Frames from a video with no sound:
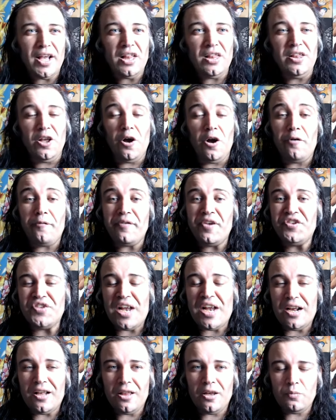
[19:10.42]
Love is
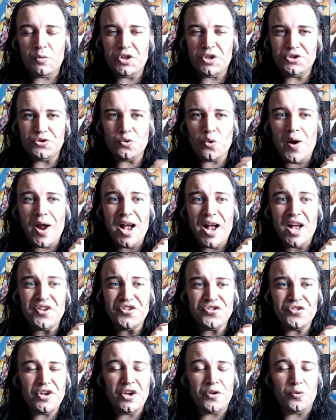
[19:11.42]
tagging along with the Straw
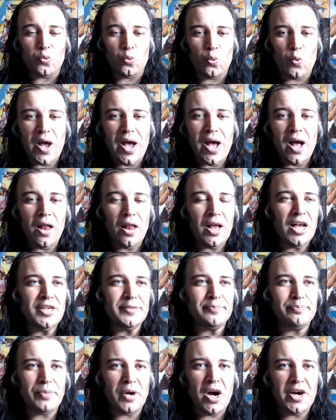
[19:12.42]
Hats as well as
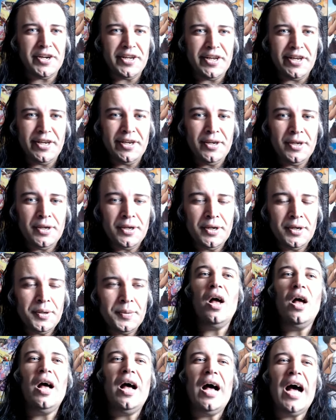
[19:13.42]
Bonney.
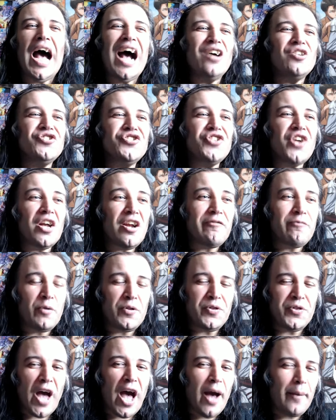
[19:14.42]
I'll start off
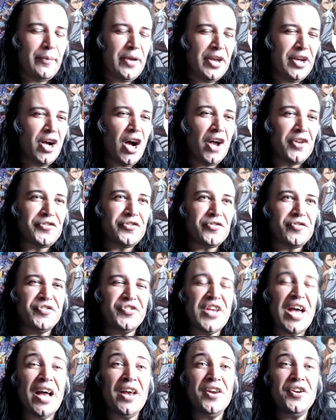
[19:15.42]
with that because
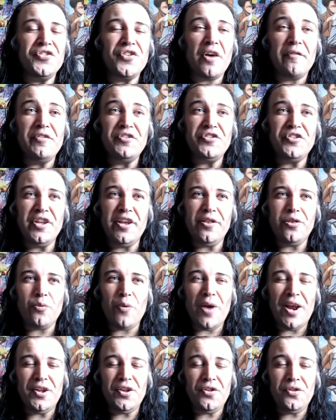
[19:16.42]
Saturn is obviously
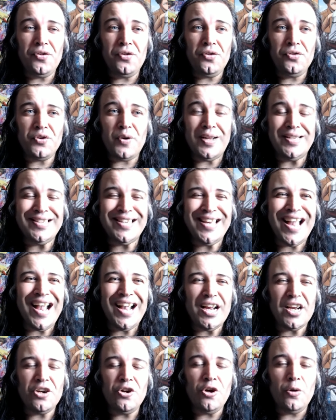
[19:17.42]
threatening to
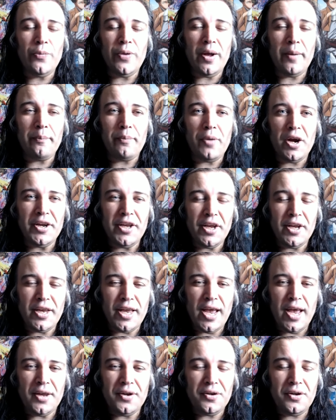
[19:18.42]
attack Kuma and Bonney
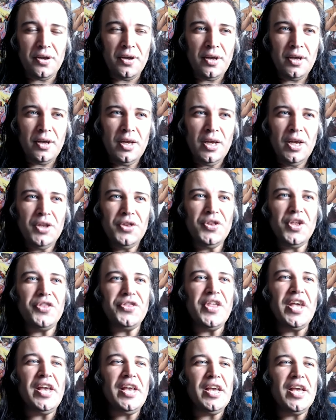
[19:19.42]
again. The
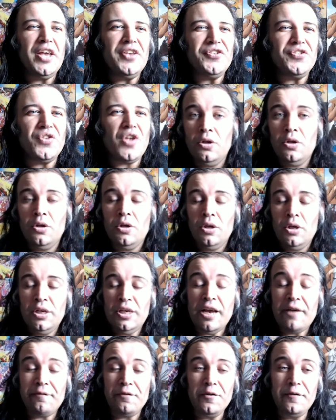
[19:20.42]
thing is that
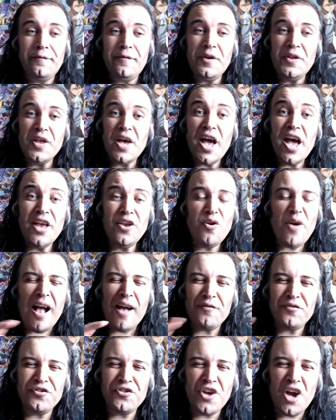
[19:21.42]
you have Luffy there, you
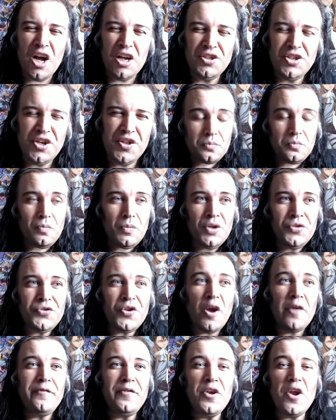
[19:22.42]
have Sanji there.
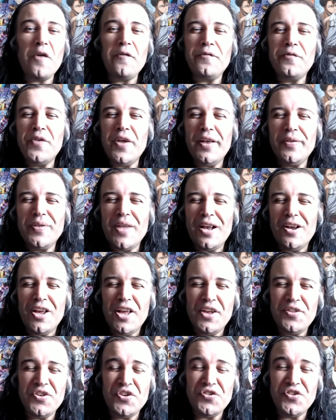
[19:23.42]
So if you don't think they're going
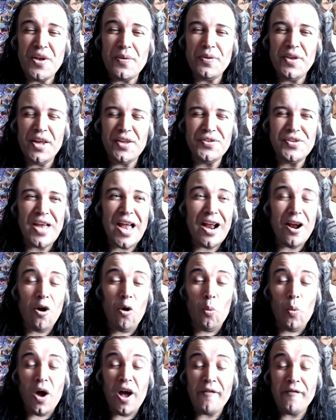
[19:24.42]
to intercept the attack or
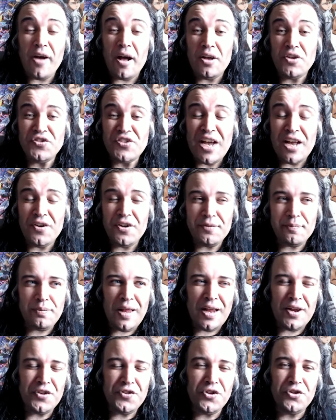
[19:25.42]
whatever Saturn is planning to